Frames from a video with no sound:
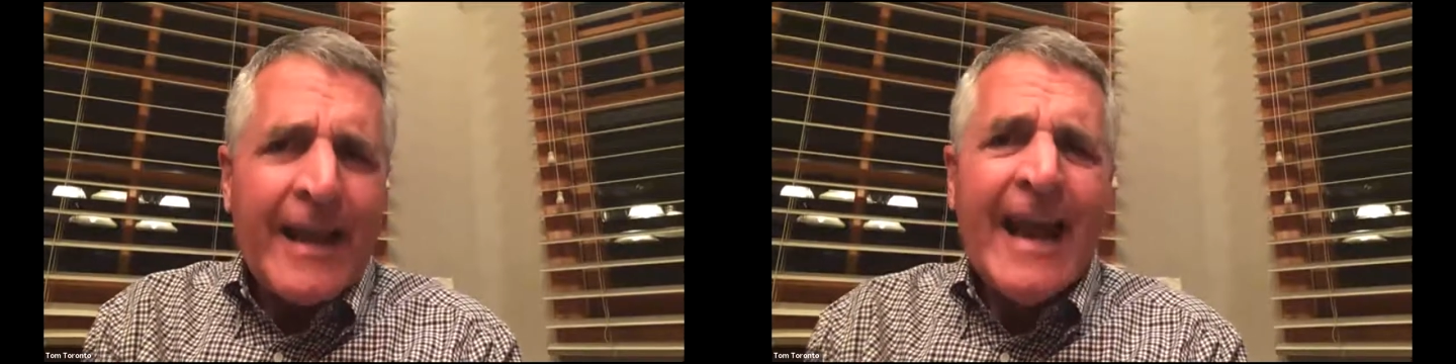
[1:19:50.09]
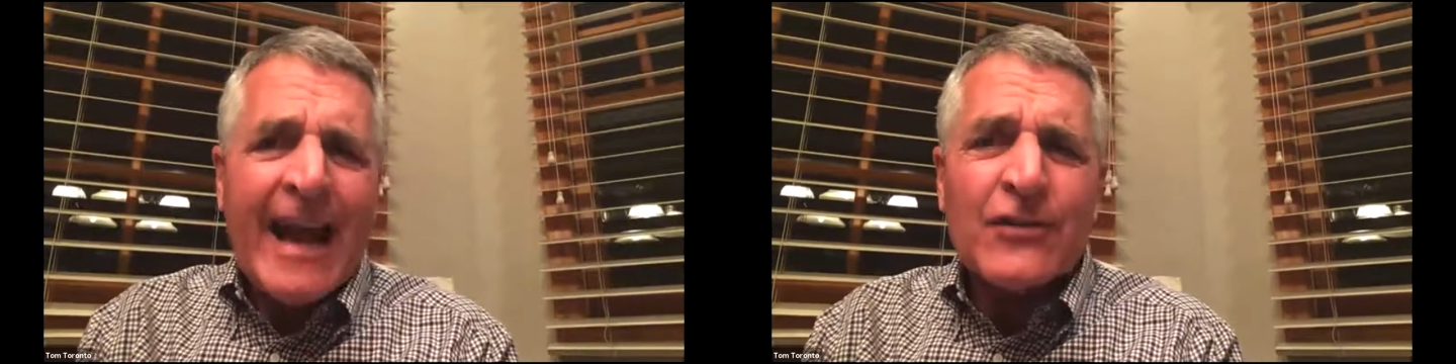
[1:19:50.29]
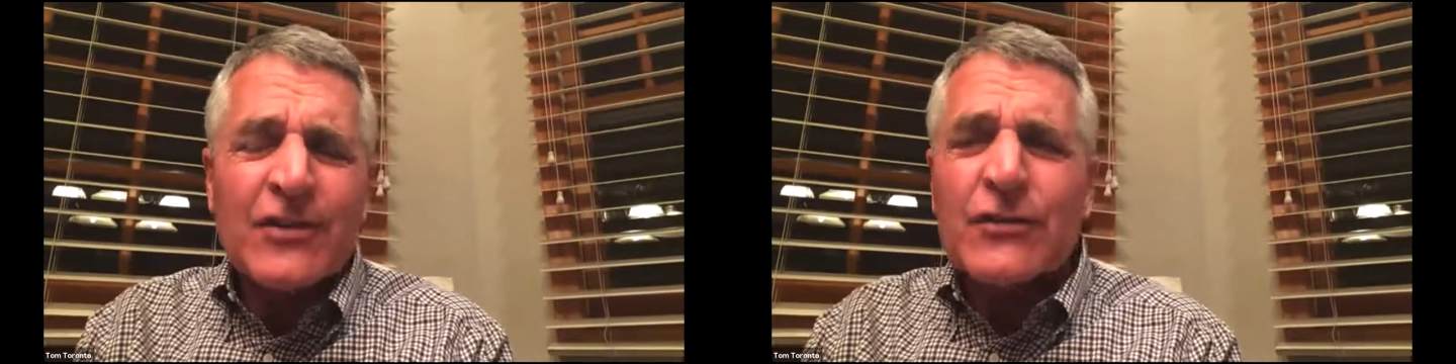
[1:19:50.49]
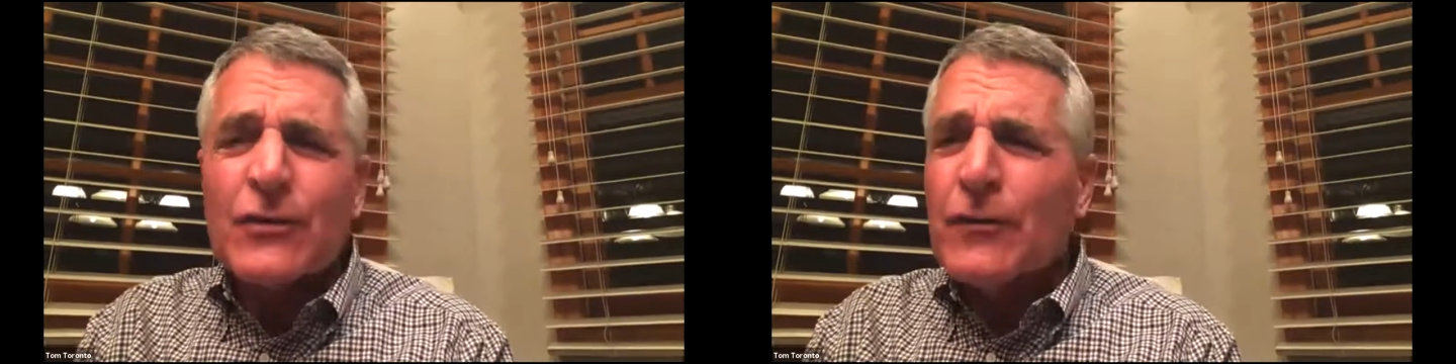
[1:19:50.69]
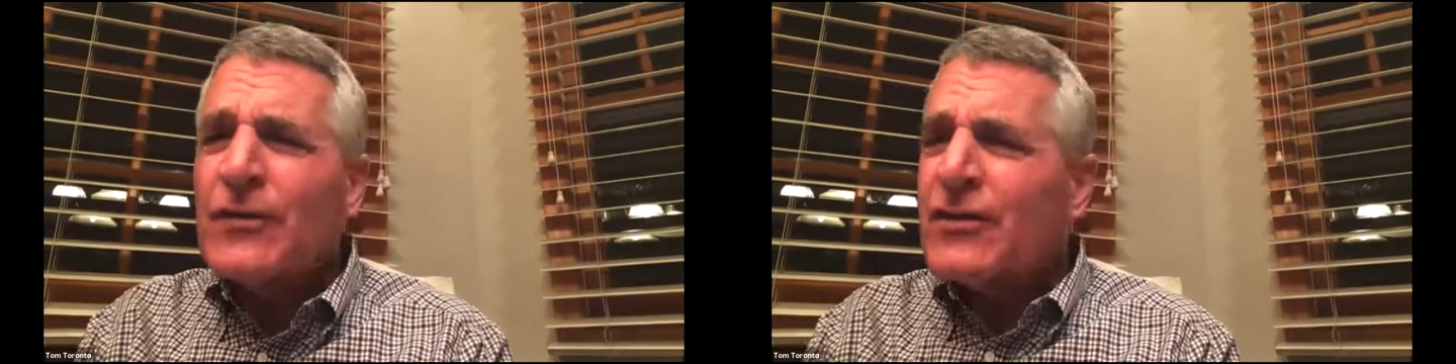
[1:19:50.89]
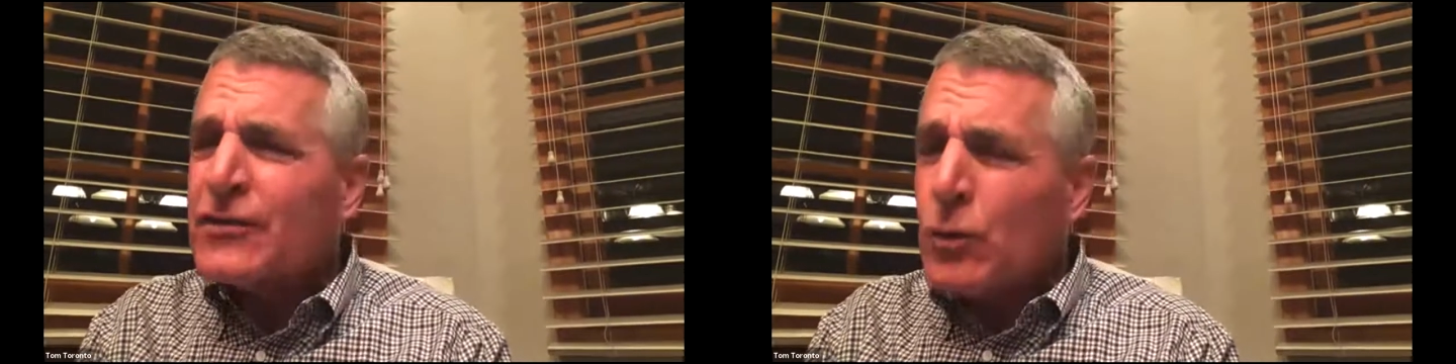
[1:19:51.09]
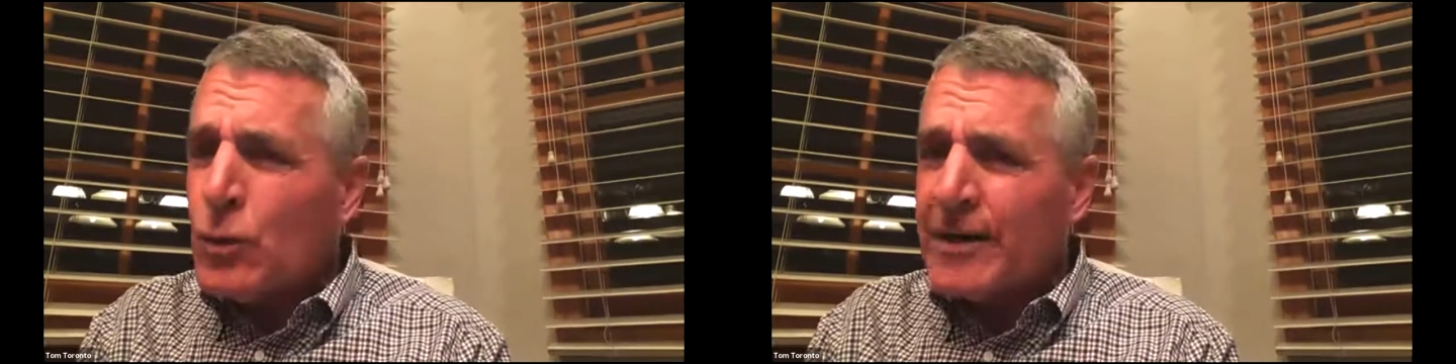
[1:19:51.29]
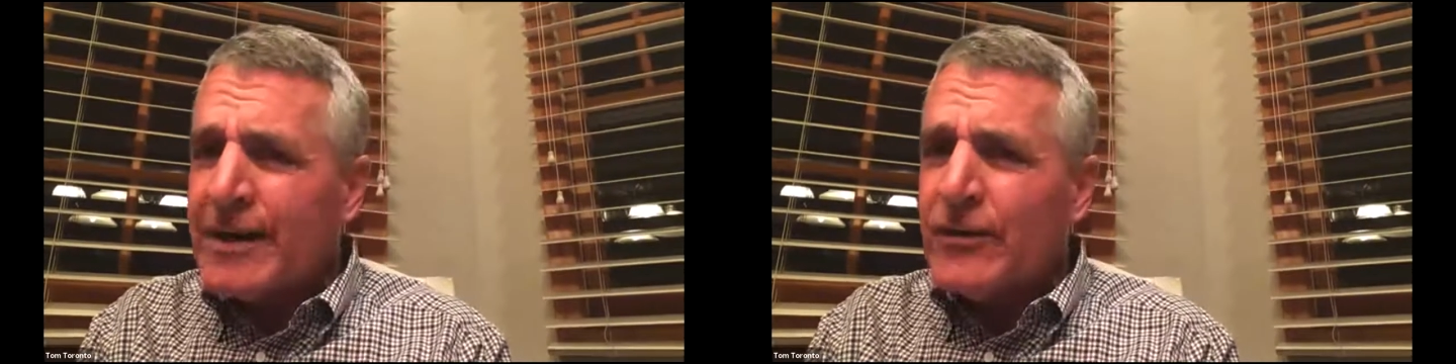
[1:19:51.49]
housing services
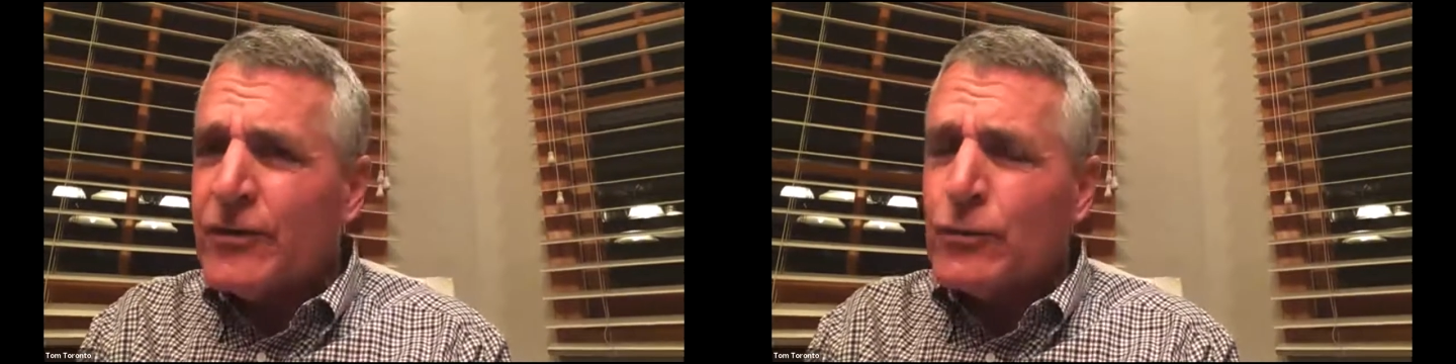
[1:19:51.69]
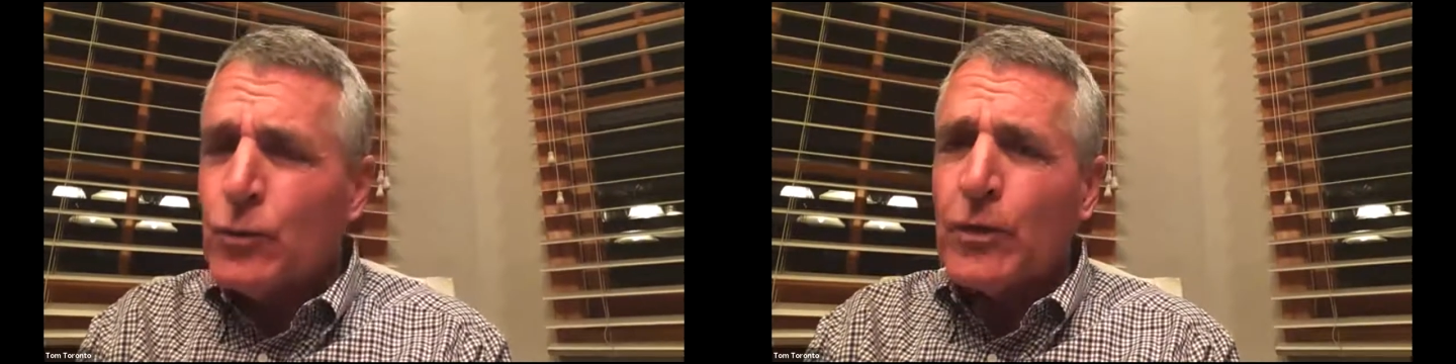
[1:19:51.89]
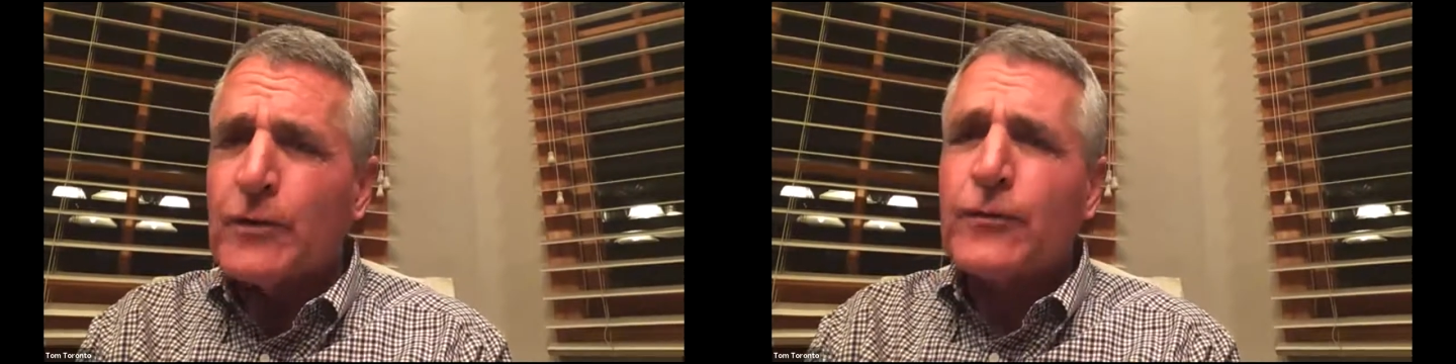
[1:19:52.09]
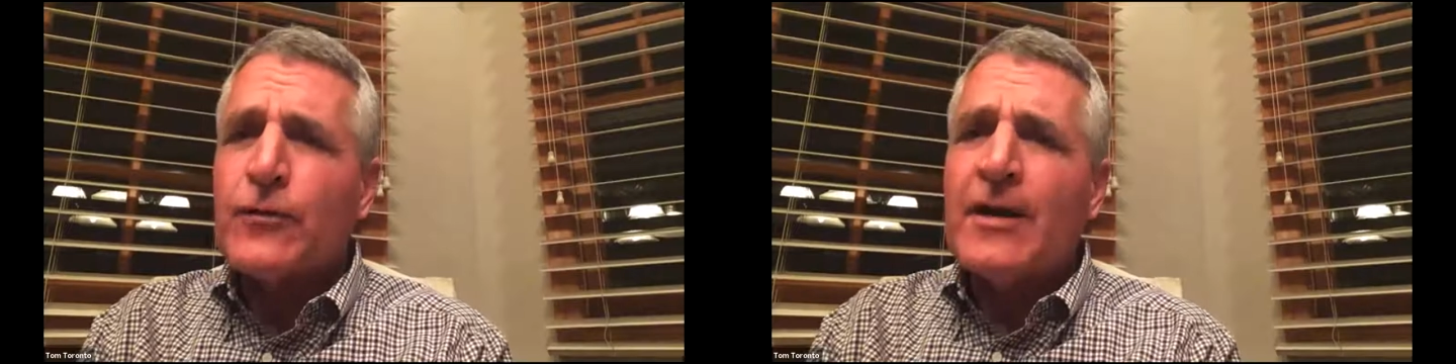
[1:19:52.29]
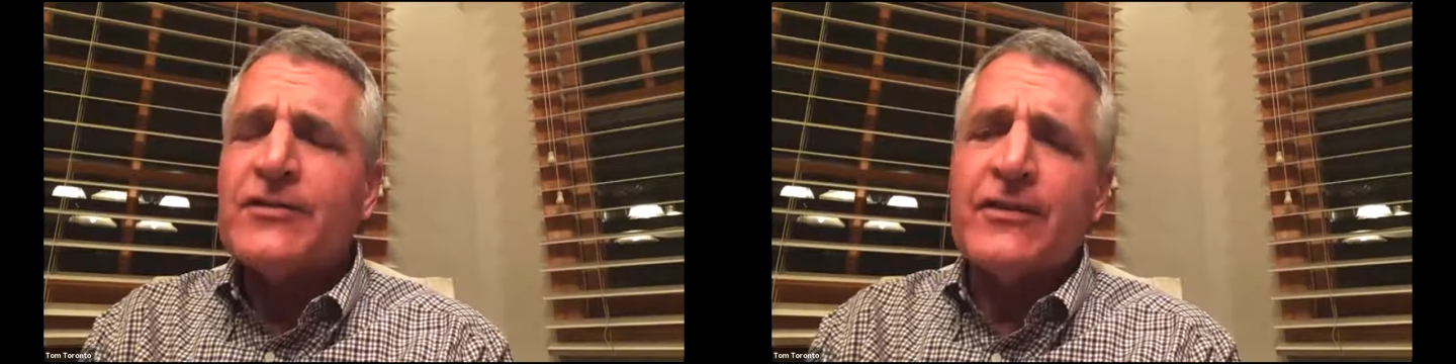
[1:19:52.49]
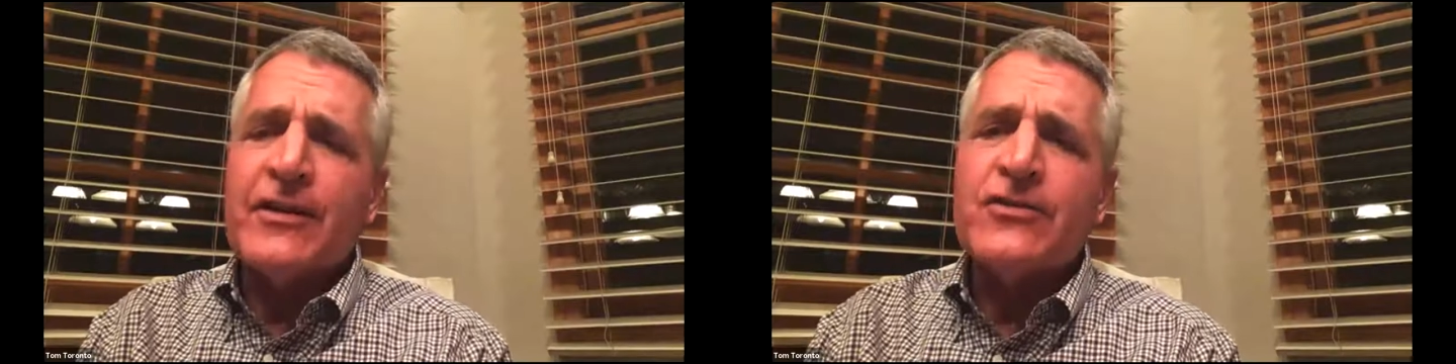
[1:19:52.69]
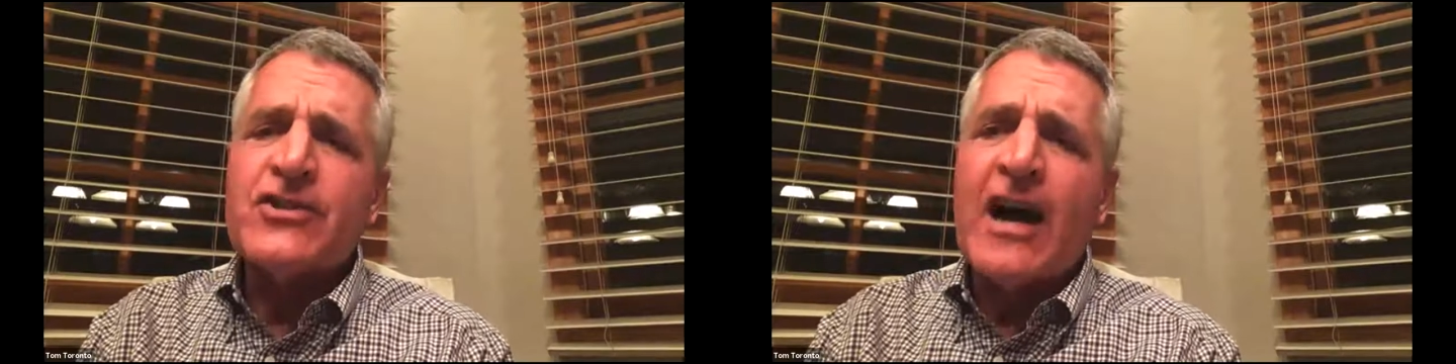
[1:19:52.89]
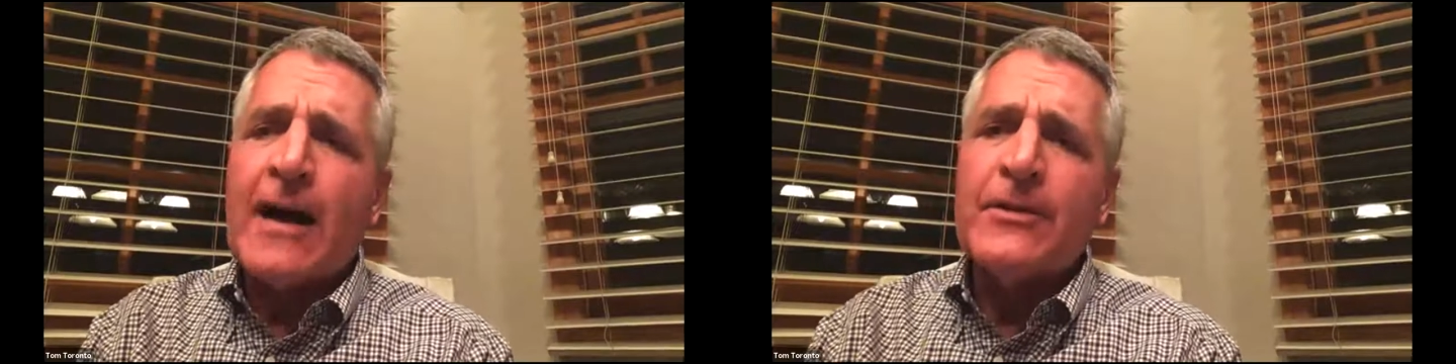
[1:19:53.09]
coordinators who work for us, and their
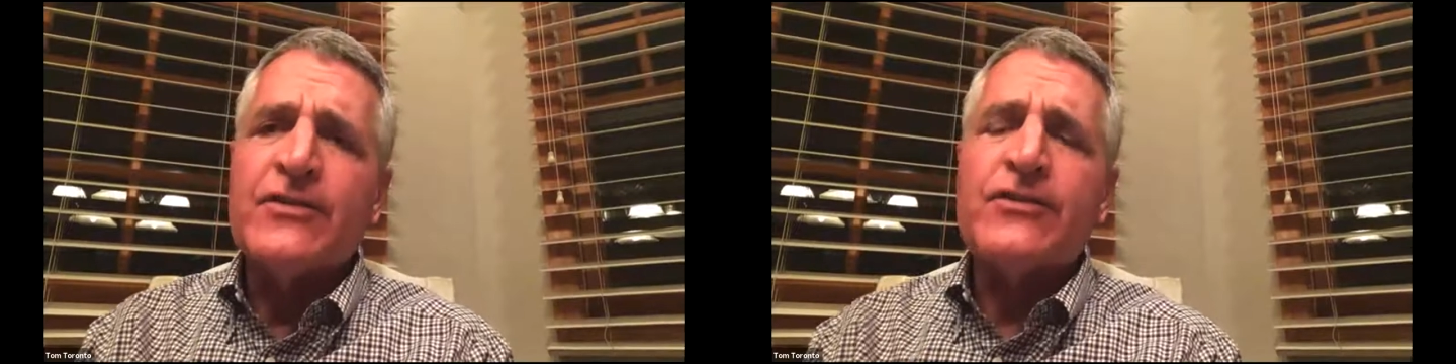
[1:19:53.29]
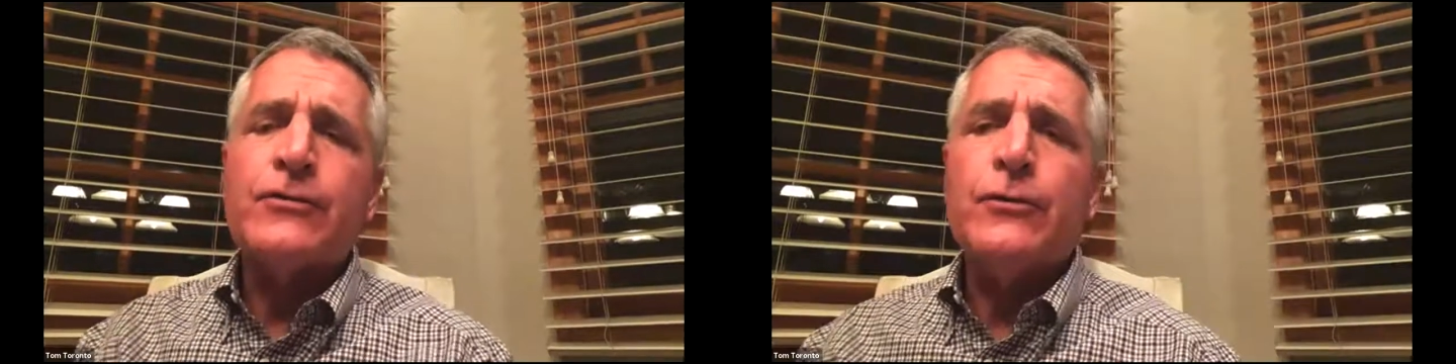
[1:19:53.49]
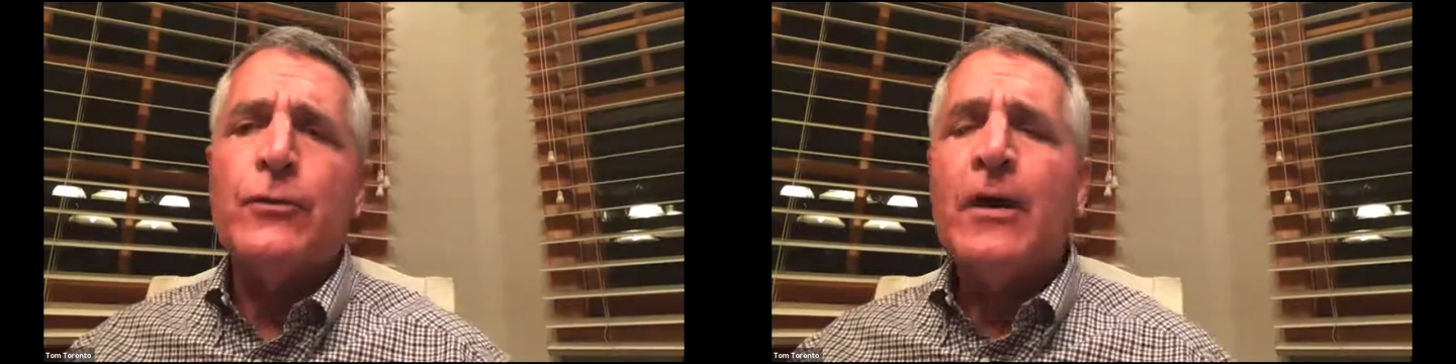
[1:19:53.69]
job is to,